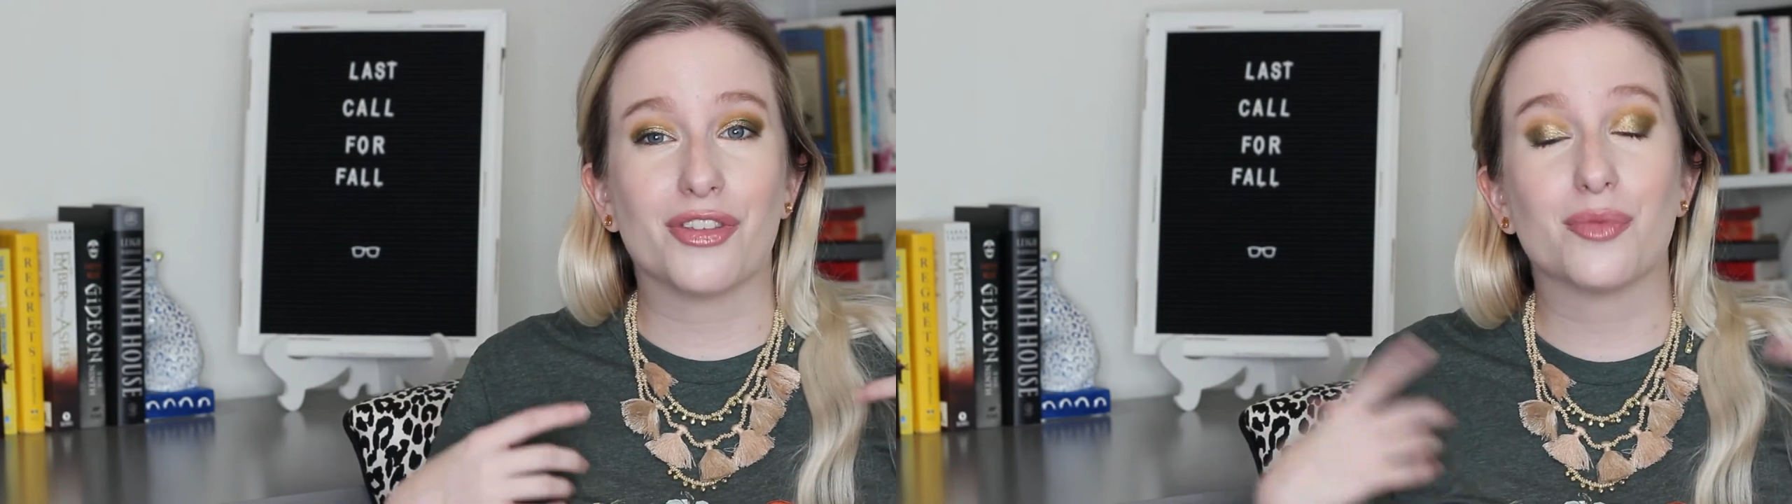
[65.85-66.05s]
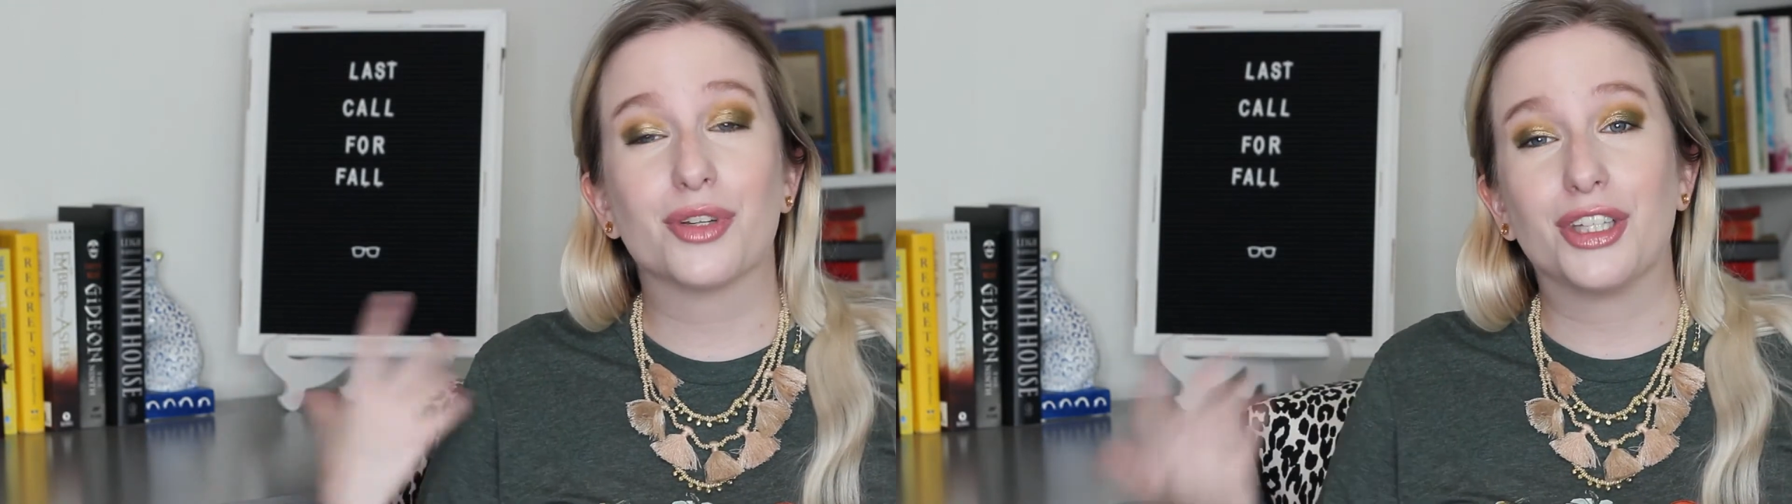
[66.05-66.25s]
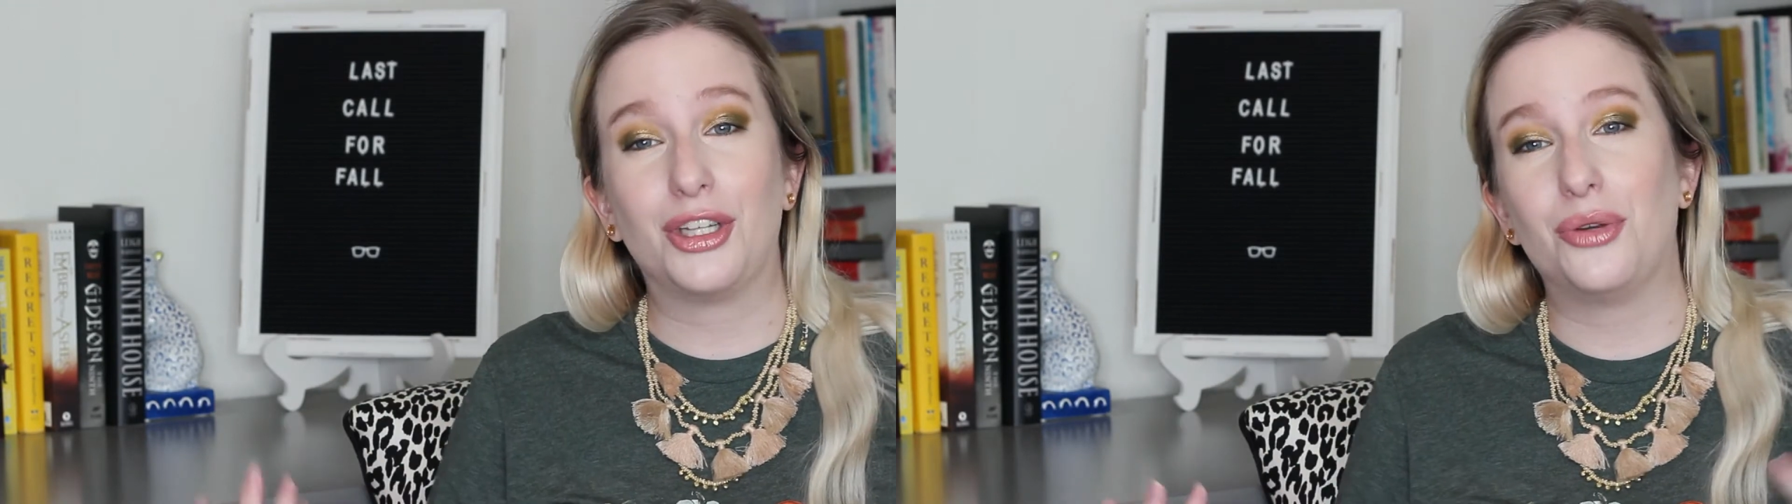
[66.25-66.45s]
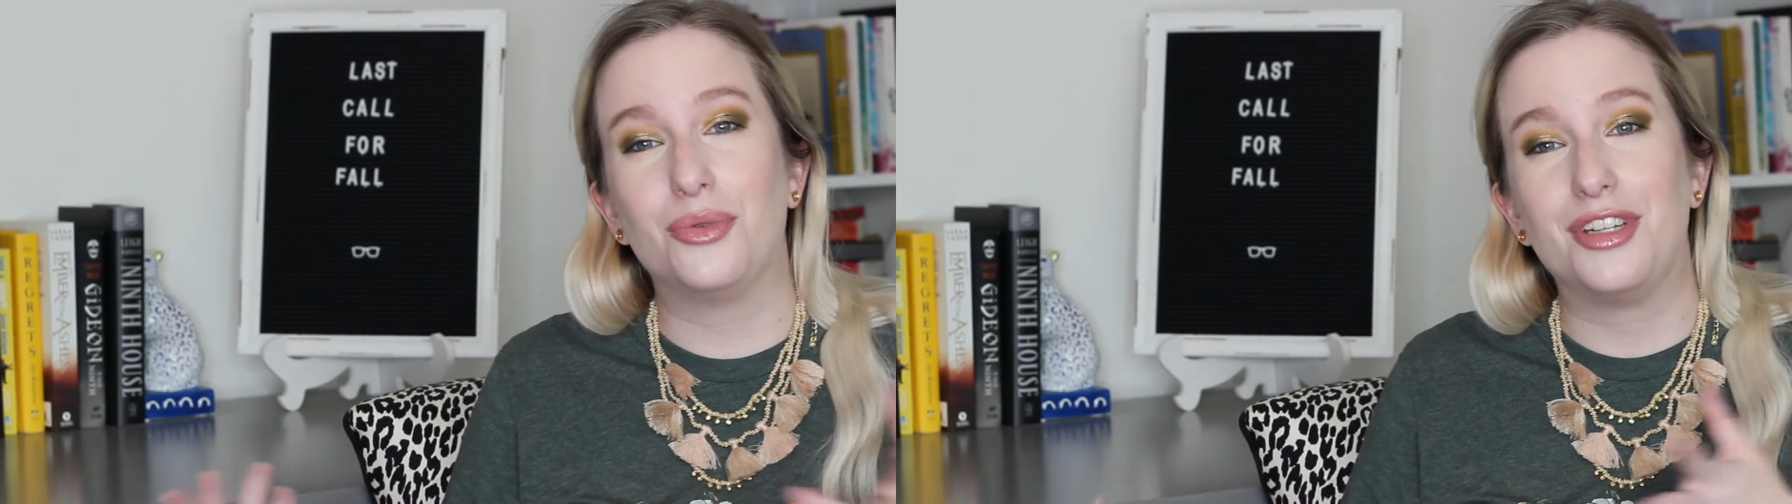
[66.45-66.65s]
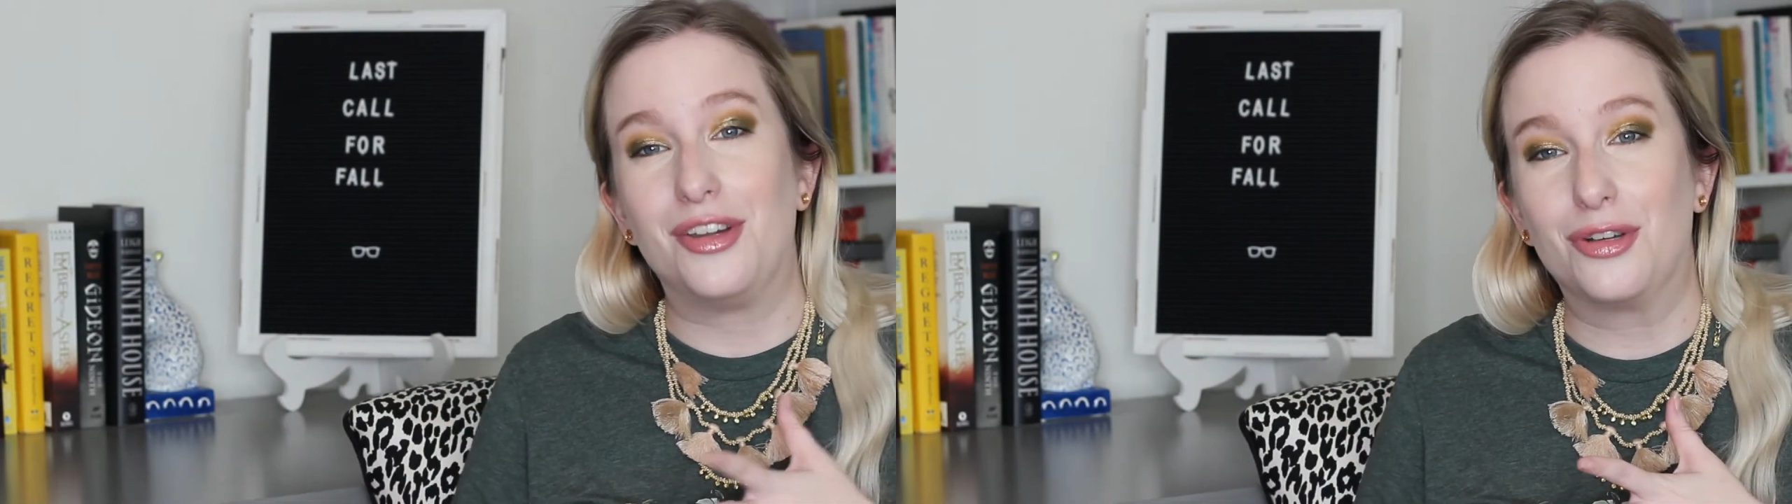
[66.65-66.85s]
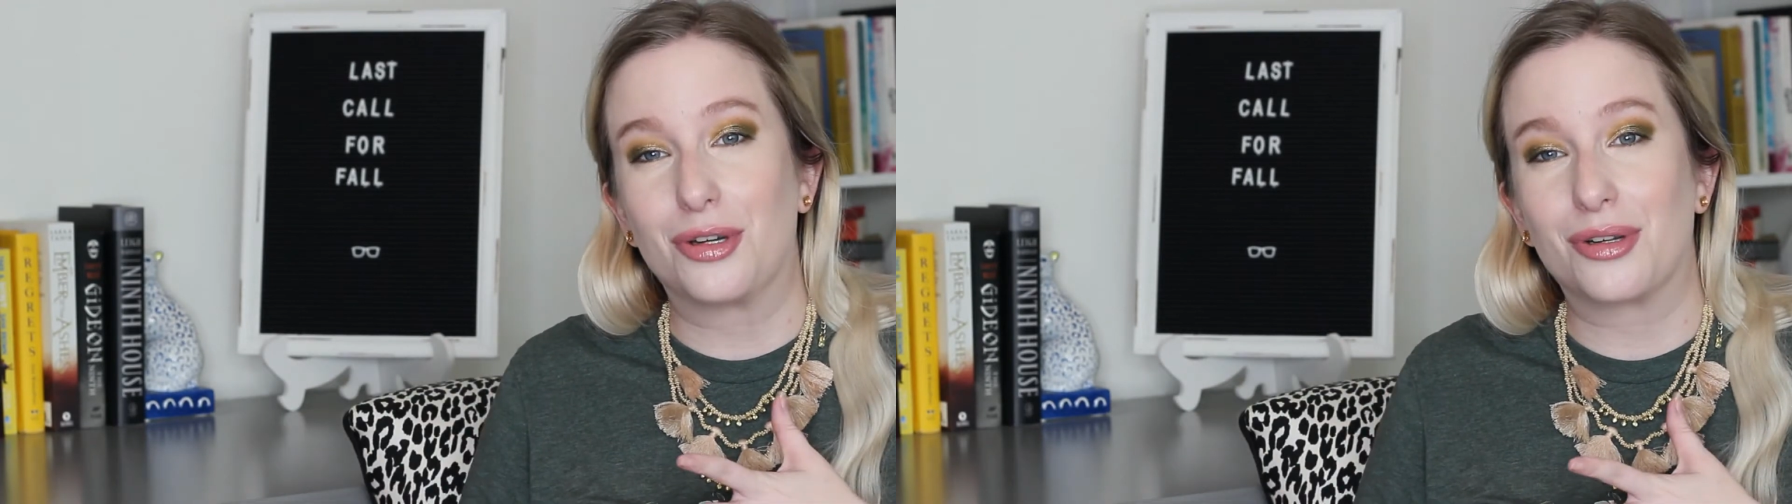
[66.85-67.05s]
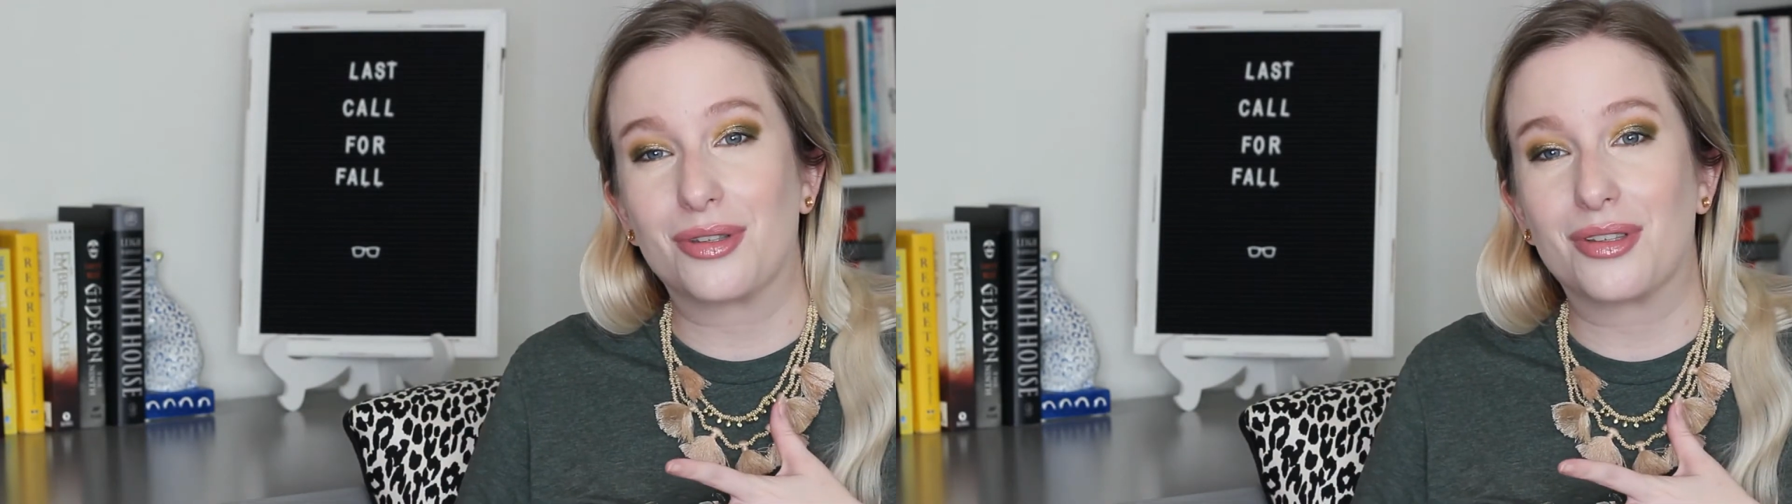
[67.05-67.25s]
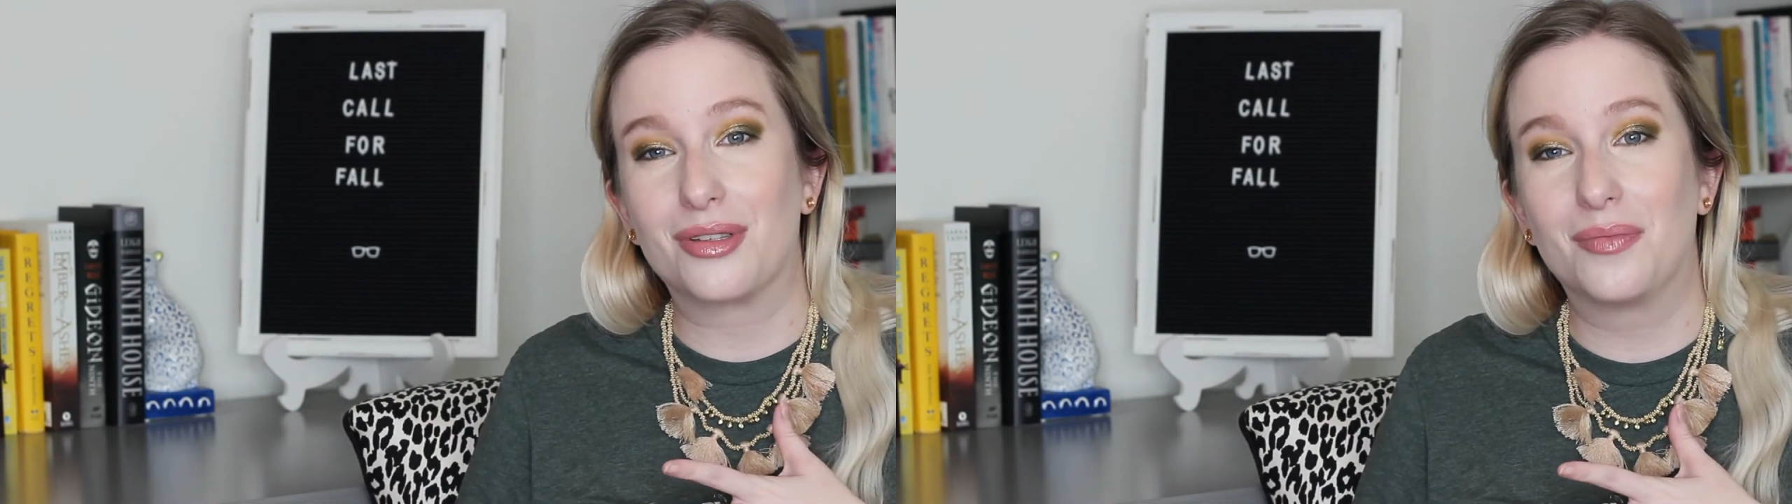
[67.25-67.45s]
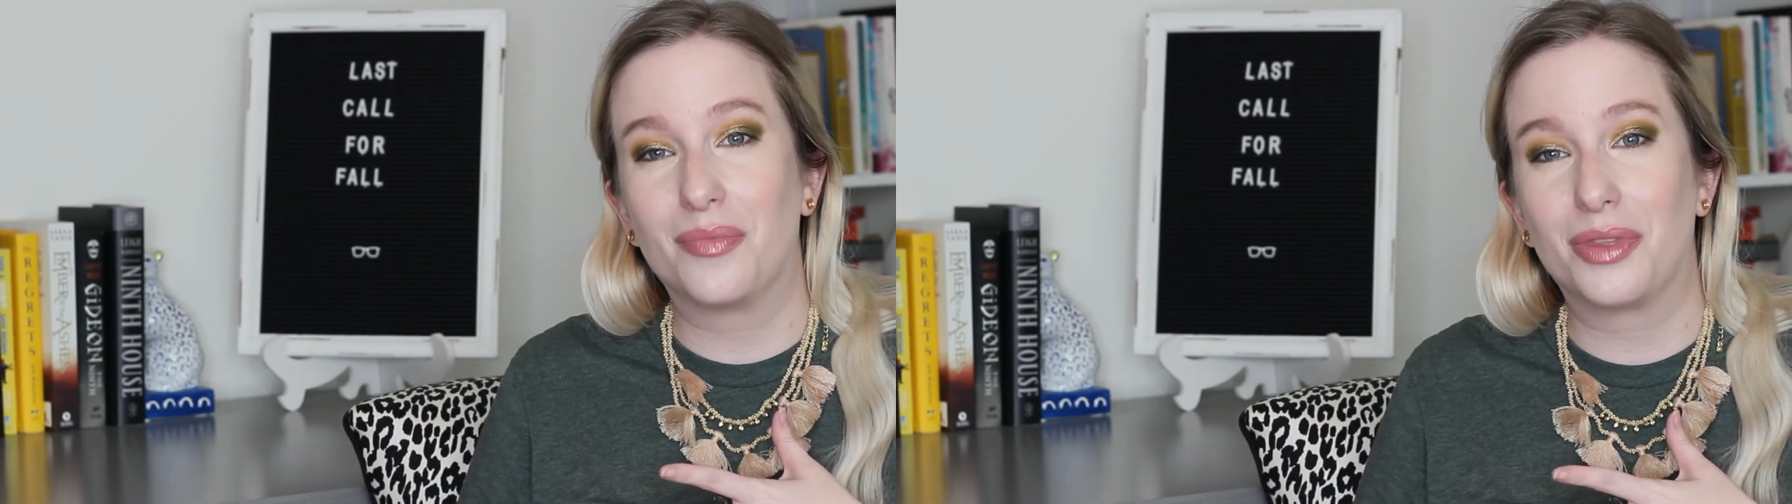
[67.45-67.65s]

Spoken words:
some really cute t-shirts